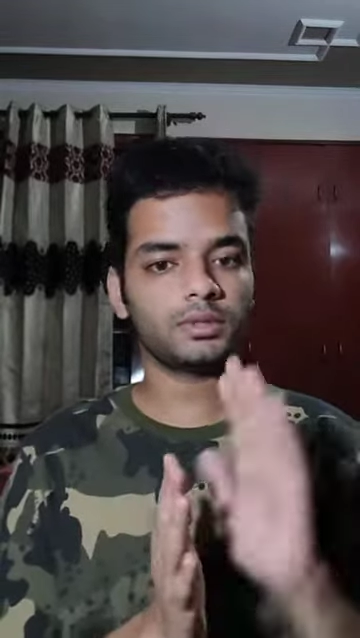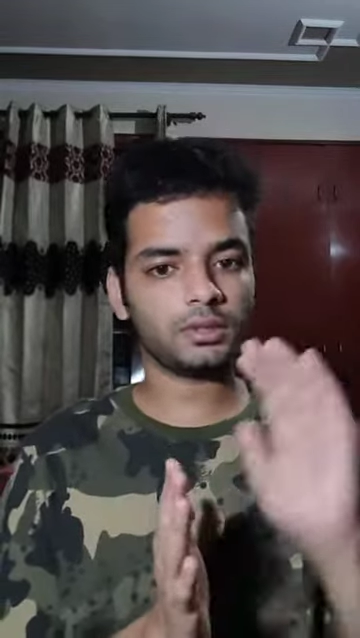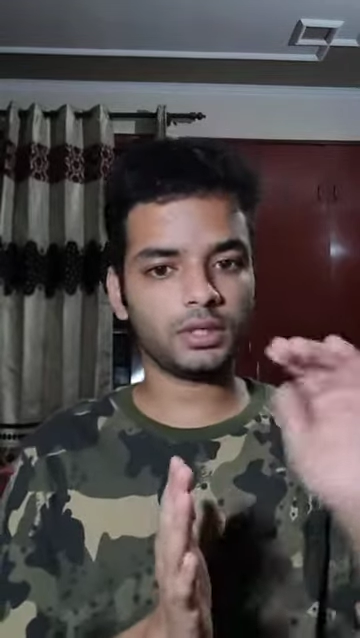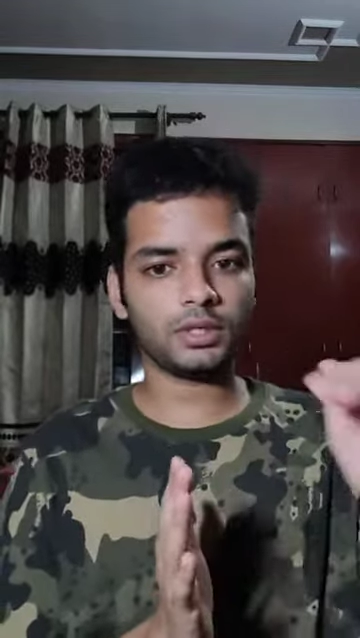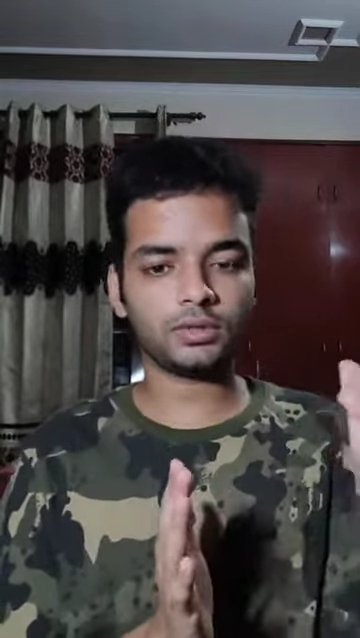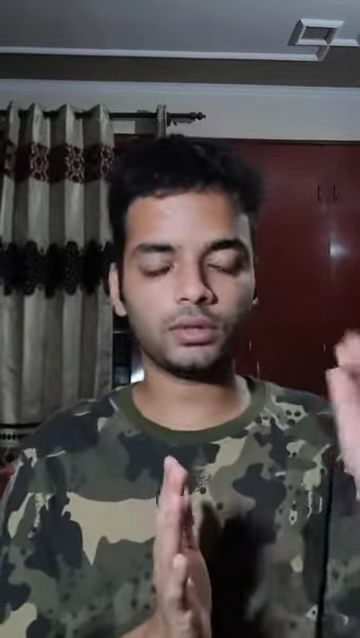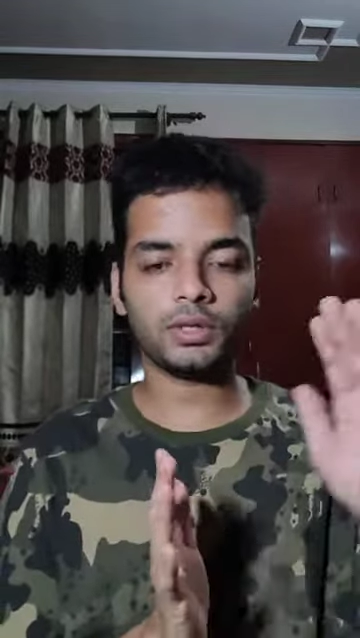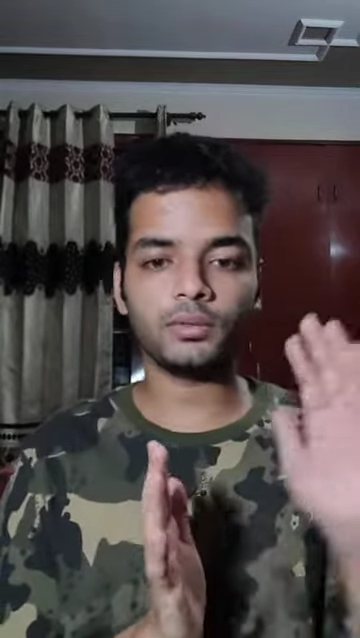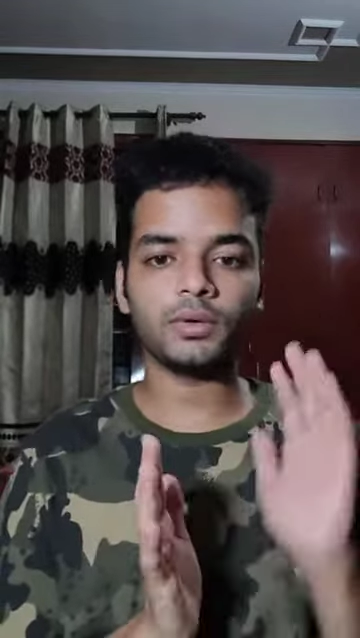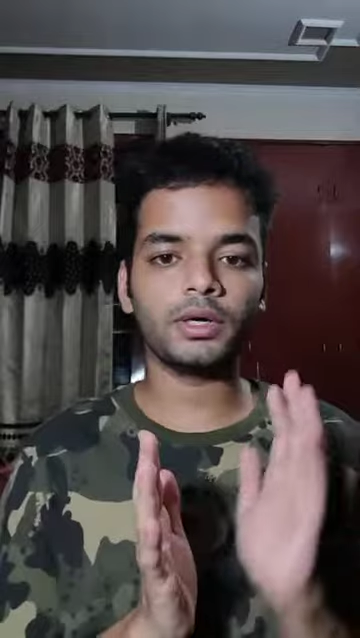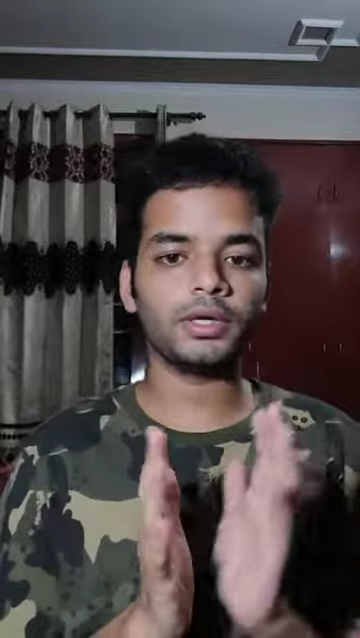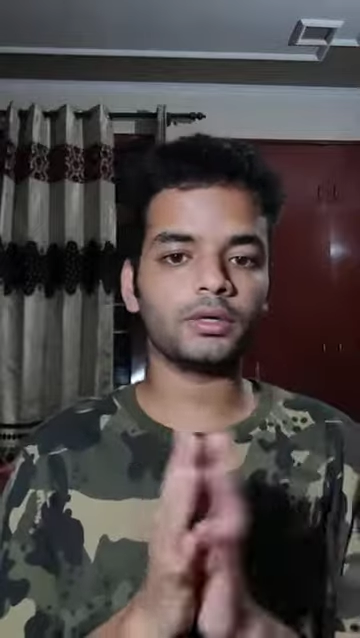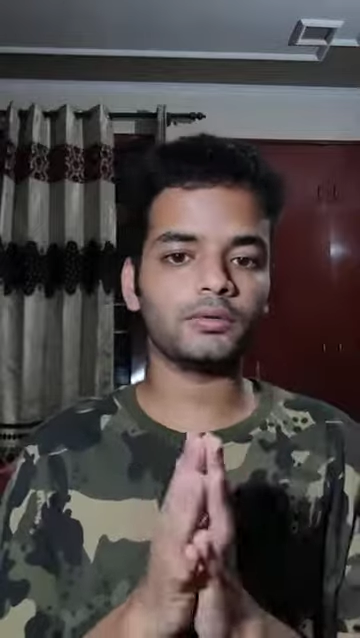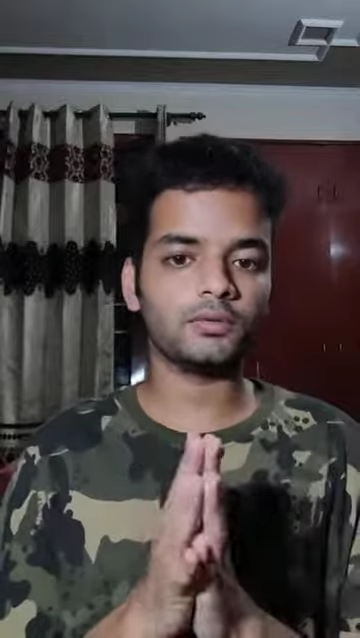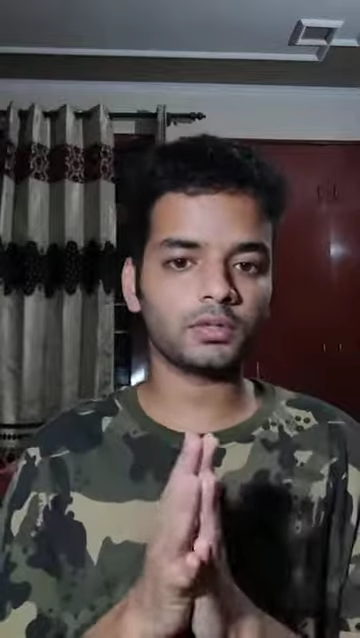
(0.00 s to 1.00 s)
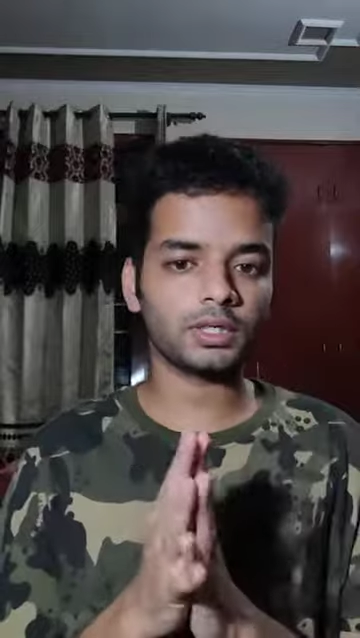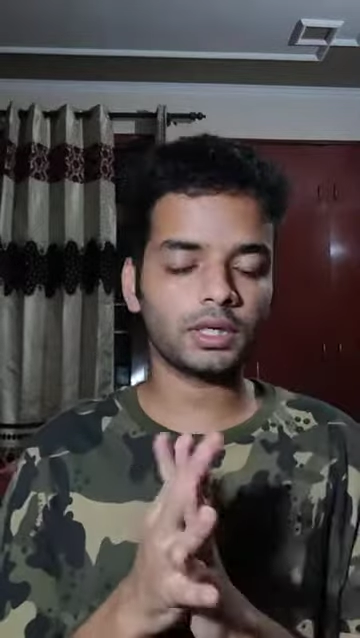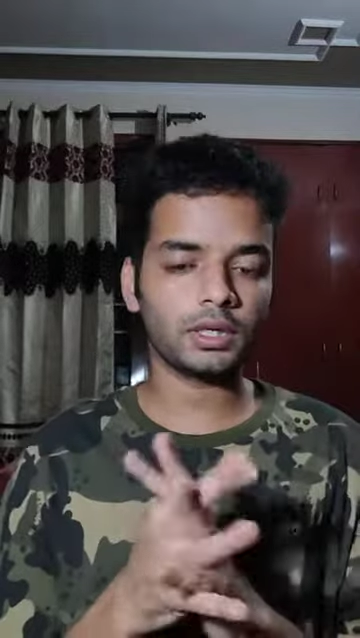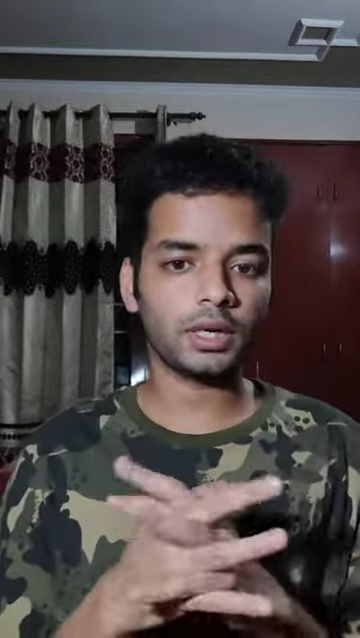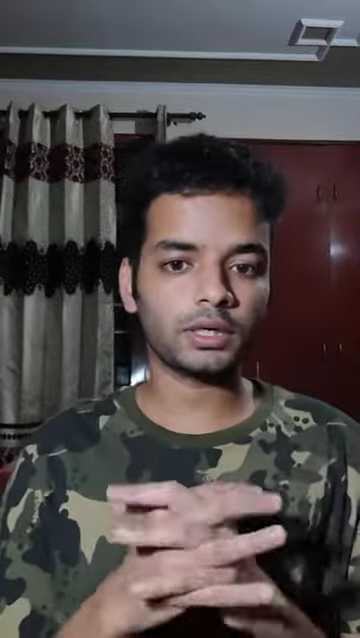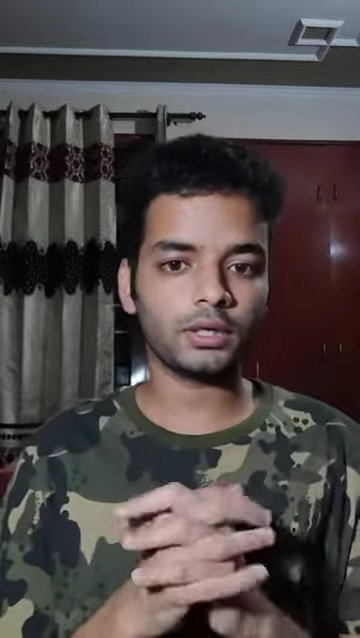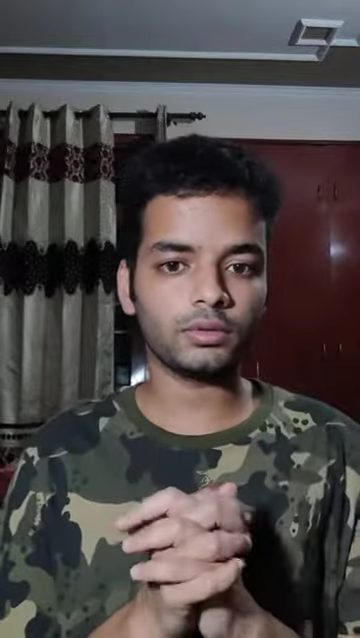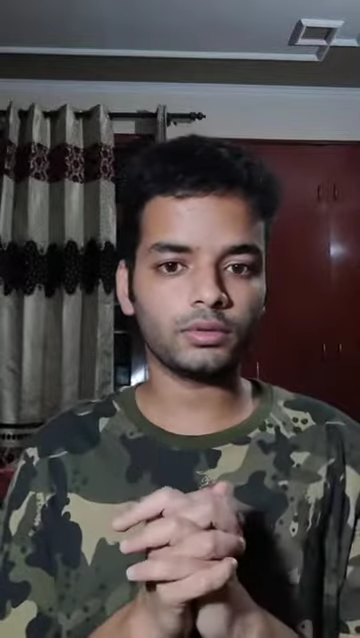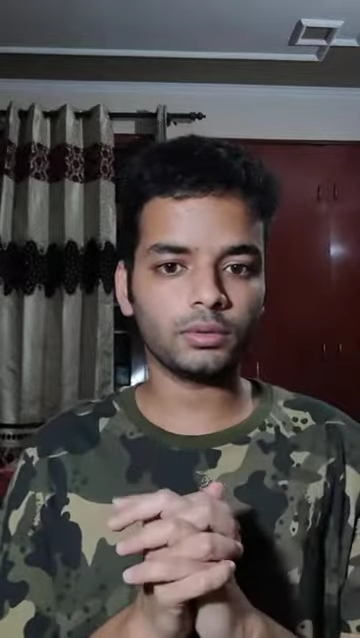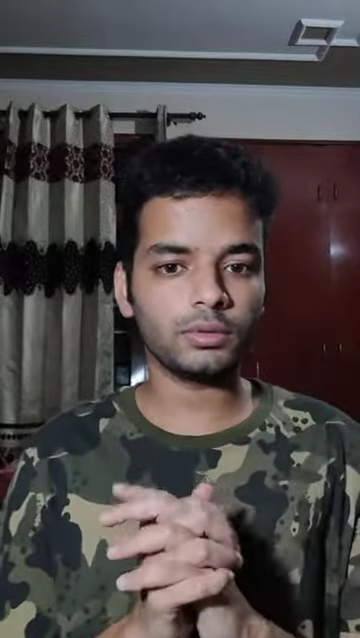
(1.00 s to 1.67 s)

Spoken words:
there is only vertical force acting on